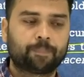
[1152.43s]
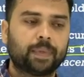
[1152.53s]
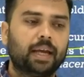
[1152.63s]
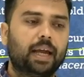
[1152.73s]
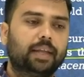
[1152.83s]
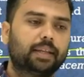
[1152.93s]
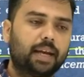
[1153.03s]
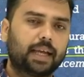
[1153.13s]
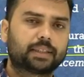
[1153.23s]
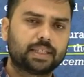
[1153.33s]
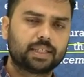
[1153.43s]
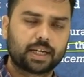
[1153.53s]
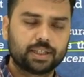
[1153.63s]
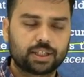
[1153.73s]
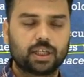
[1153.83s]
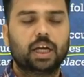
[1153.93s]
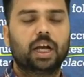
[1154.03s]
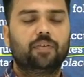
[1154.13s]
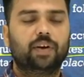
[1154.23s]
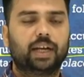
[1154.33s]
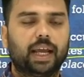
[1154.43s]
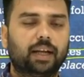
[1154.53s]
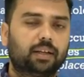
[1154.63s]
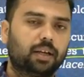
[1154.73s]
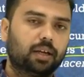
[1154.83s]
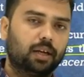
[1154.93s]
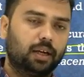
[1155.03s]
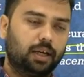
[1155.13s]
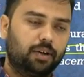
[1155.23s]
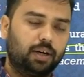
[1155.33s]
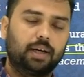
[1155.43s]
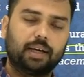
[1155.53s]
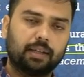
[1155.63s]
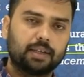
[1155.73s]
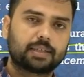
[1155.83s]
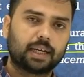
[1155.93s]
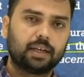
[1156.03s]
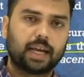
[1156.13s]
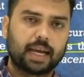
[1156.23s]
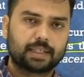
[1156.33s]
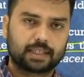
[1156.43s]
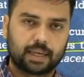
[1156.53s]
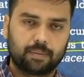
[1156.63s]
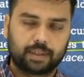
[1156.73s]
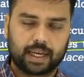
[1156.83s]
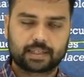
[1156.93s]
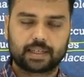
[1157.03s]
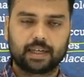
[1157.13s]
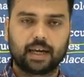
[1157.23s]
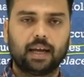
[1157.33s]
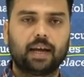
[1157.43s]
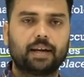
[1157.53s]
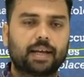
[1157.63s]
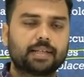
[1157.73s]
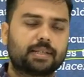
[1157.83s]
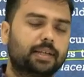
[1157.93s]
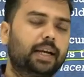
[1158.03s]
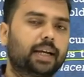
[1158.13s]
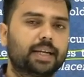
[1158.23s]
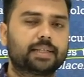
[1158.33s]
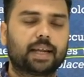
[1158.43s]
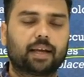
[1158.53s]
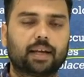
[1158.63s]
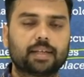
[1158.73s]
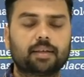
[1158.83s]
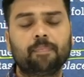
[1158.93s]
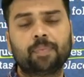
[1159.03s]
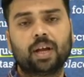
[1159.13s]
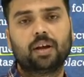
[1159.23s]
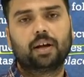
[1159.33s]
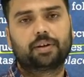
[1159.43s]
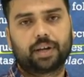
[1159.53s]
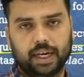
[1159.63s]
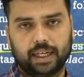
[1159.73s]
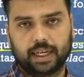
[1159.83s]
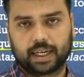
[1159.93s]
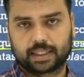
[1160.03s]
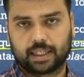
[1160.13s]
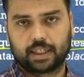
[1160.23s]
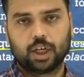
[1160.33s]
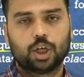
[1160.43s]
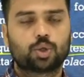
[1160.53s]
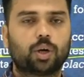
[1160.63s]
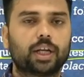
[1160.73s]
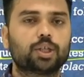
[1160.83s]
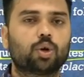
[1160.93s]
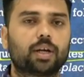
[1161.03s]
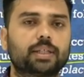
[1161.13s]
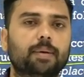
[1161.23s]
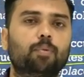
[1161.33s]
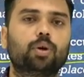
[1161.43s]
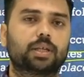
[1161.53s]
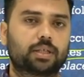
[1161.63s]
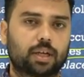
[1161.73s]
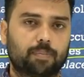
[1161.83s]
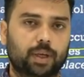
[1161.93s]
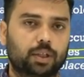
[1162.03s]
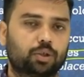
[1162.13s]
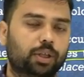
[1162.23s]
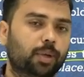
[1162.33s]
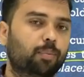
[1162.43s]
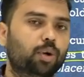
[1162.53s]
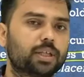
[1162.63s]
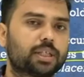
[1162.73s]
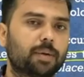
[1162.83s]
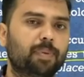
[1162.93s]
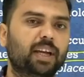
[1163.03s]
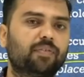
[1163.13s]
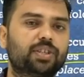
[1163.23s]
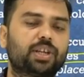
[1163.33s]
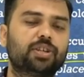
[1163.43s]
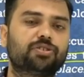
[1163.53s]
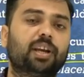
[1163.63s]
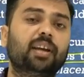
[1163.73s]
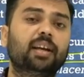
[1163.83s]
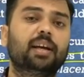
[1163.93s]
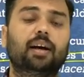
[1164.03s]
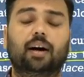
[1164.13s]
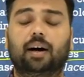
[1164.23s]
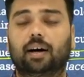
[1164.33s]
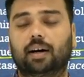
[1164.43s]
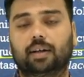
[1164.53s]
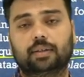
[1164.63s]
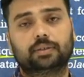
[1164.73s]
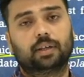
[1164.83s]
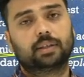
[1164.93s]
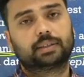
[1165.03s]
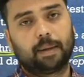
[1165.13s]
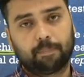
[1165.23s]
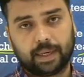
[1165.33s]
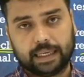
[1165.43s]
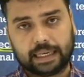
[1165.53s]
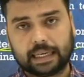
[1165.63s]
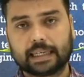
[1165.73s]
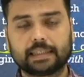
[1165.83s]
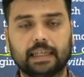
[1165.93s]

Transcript: In the next instance we take another set as a test data, and rest data is taken as a training data set. So it is known as a bootstrapping. So in the bootstrapping we changing the sampling data set,